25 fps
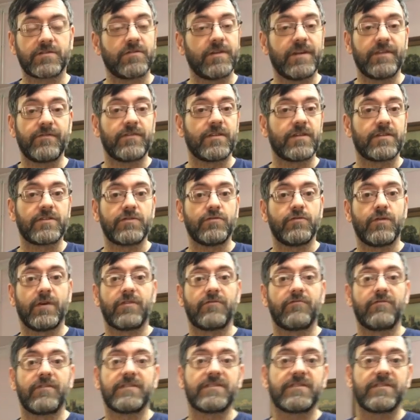so even the
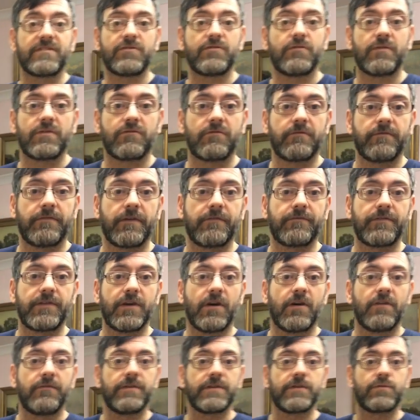200s and
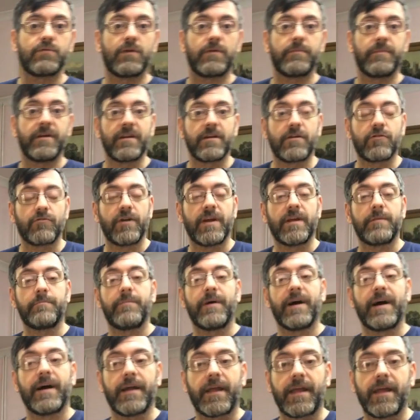250 offers would have been a
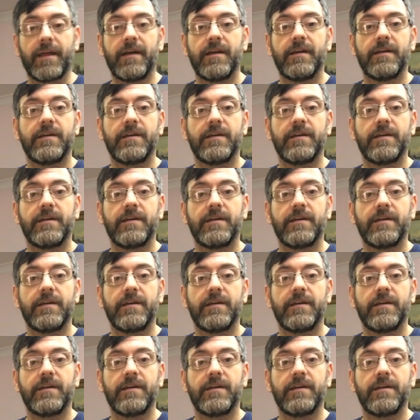great buy.